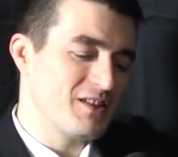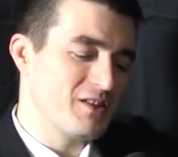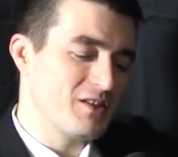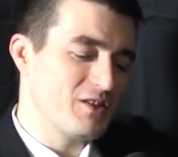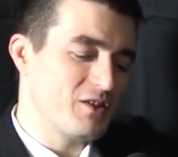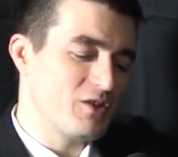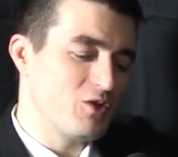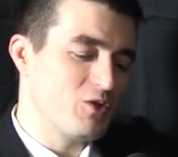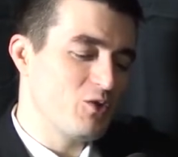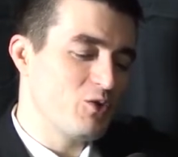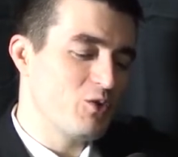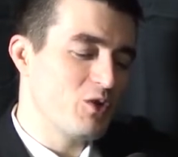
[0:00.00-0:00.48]

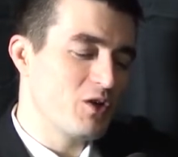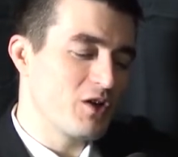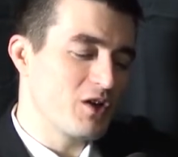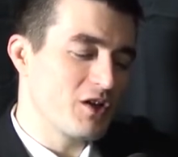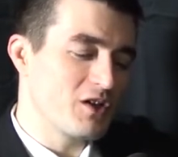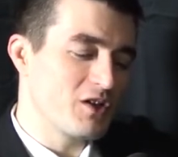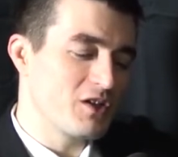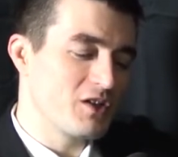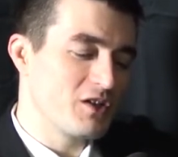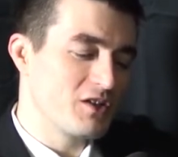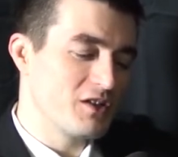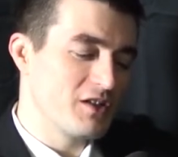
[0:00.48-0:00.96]
You are
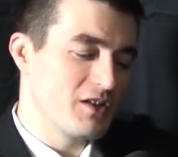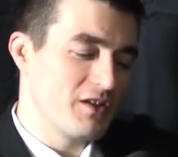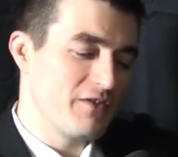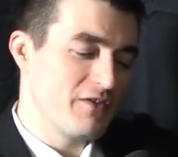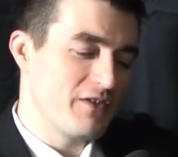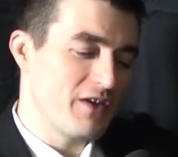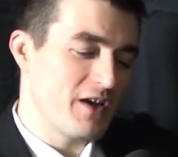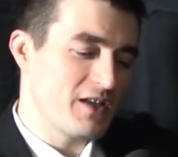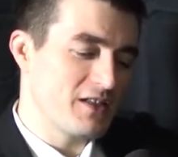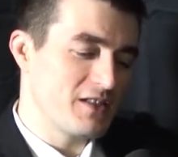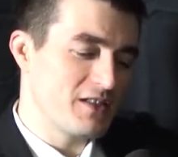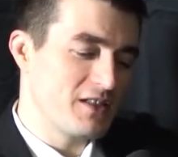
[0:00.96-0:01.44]
clearly
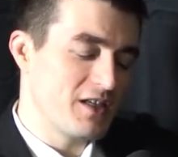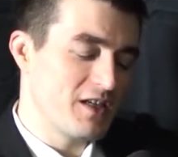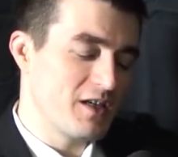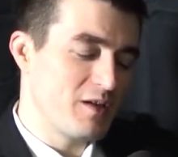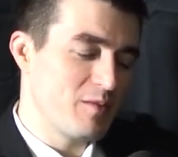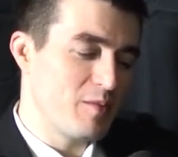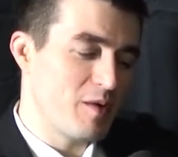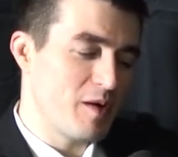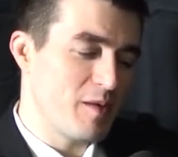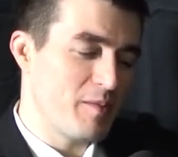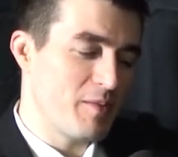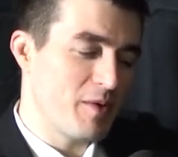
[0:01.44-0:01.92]

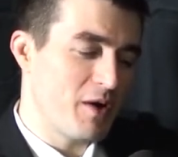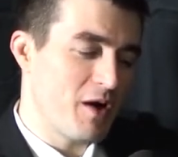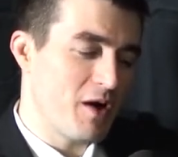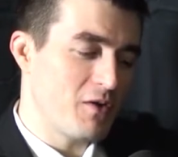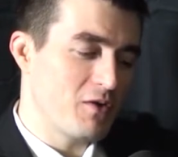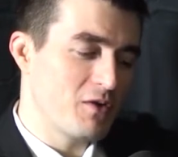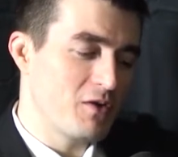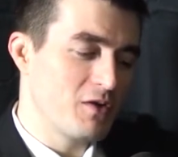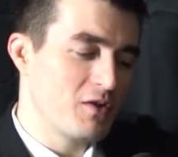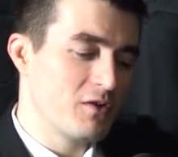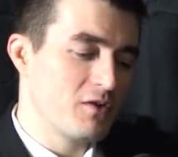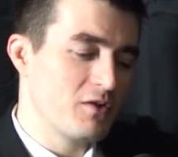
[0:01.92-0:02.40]
fascinated by
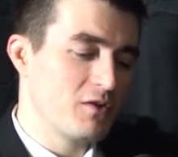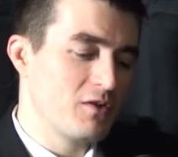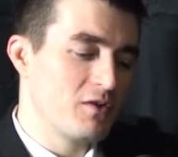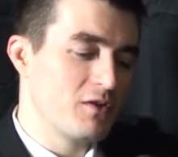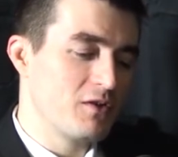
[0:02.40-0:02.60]
power.